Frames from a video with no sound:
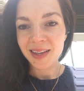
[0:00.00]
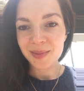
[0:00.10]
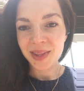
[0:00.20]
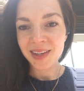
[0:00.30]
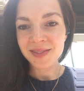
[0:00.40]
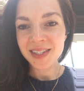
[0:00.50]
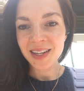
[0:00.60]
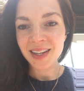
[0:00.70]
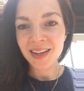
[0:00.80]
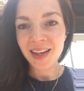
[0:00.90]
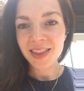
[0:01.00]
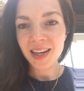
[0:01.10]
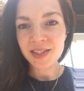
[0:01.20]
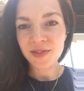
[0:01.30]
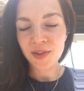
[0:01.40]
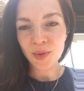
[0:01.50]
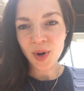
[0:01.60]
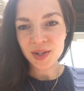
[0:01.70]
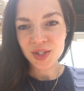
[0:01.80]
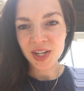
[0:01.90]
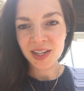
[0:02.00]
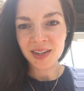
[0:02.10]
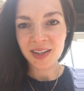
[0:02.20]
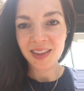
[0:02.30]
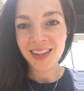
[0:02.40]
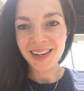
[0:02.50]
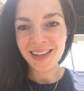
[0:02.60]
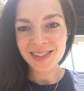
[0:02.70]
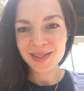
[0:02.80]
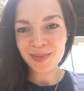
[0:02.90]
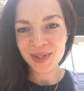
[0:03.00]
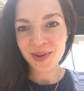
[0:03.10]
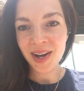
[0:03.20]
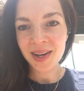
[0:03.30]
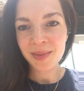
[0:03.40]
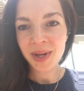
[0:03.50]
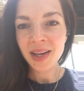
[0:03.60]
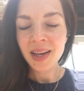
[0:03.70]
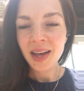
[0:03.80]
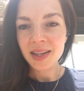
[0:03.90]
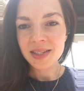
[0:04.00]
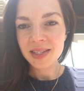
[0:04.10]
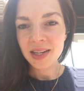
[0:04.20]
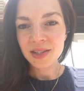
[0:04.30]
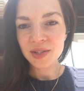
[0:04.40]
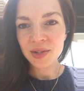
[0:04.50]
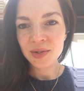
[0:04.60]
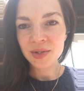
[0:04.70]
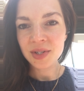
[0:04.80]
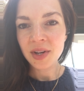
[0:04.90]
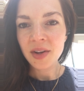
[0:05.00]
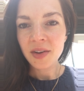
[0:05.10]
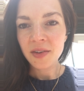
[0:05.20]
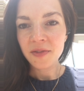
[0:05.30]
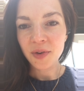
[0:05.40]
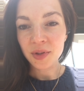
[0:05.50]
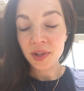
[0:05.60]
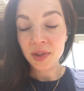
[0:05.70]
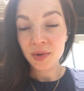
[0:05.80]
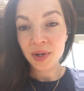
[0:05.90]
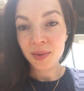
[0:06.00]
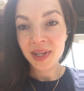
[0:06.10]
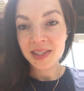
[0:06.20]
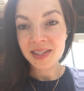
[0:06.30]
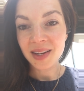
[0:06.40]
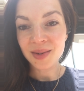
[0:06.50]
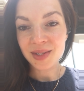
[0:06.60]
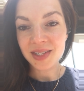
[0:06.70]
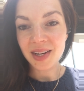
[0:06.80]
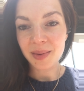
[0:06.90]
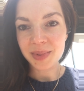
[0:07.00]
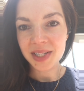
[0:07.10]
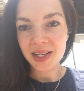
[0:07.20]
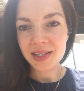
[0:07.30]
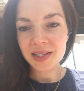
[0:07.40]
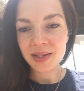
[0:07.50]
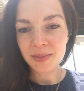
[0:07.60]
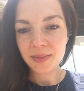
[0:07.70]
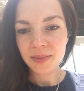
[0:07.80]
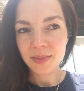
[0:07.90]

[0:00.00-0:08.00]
Keep lifting. Thanks for watching. Like and subscribe, and stay tuned for the three weeks out update.